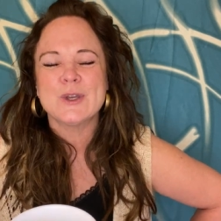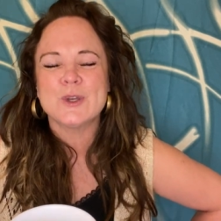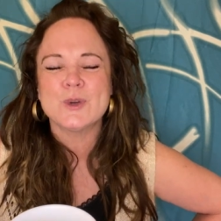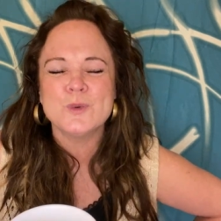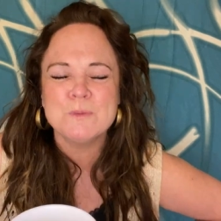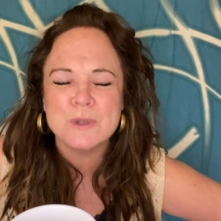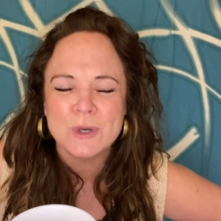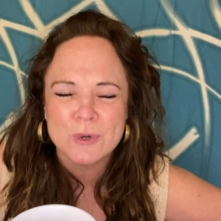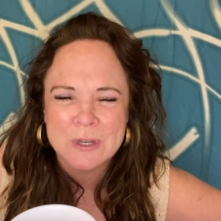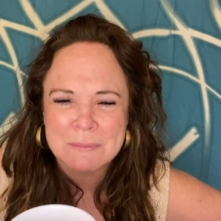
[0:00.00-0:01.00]

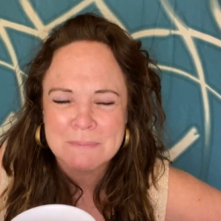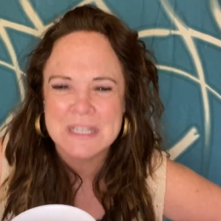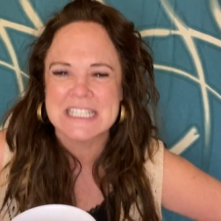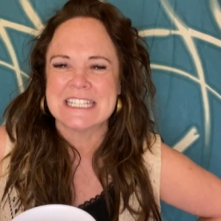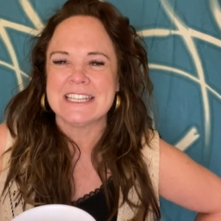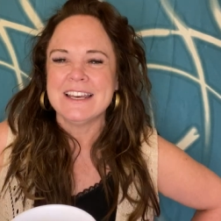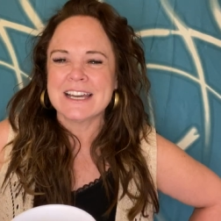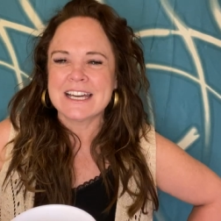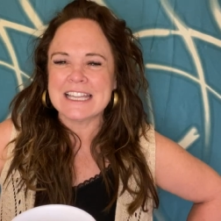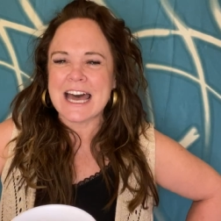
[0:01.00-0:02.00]
Cumulonimbus,
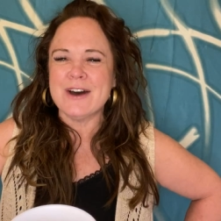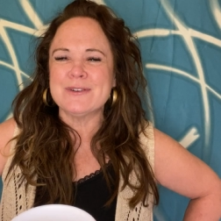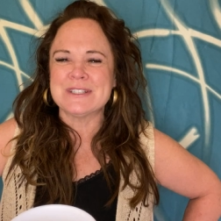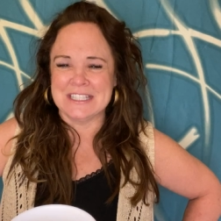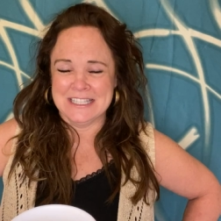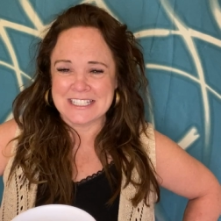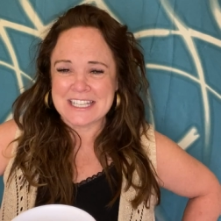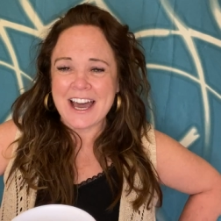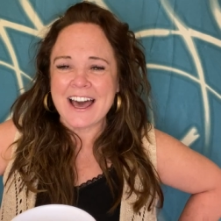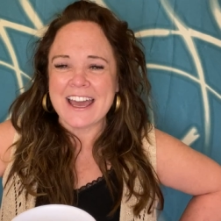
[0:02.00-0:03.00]
clouds in the
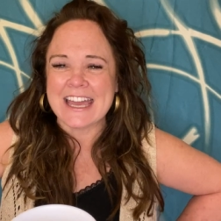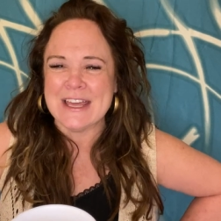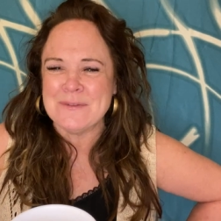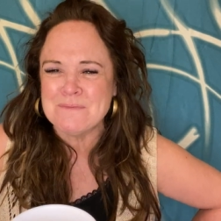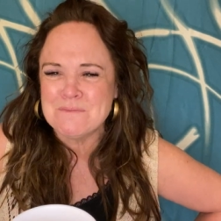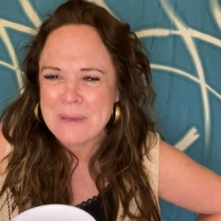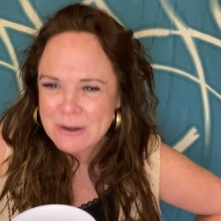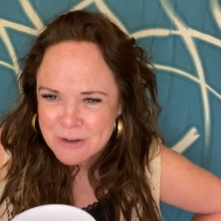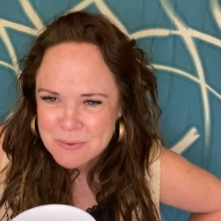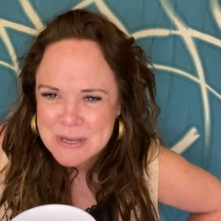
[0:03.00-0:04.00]
sky and
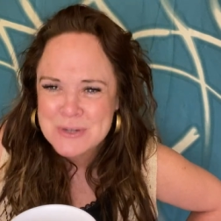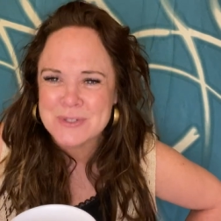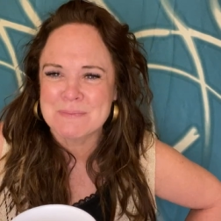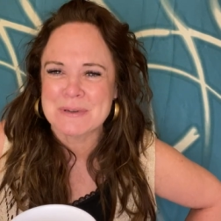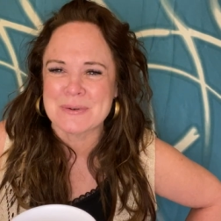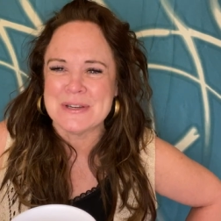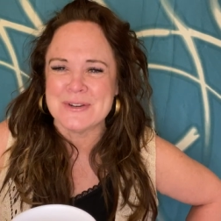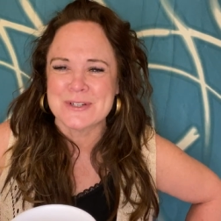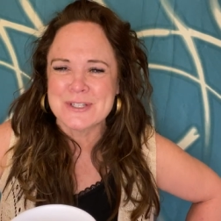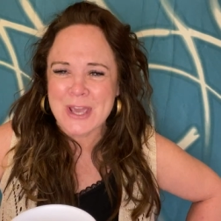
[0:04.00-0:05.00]
periwinkles between
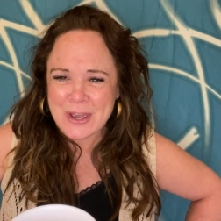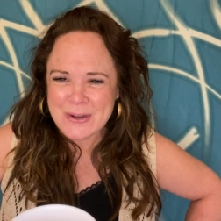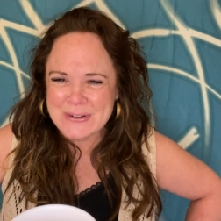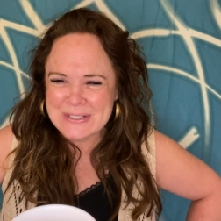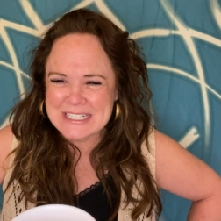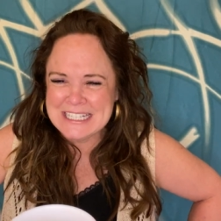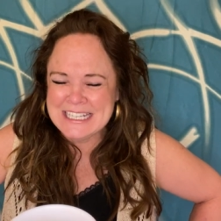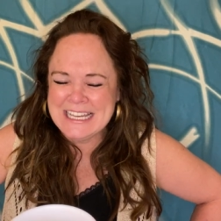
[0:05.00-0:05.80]
your toes.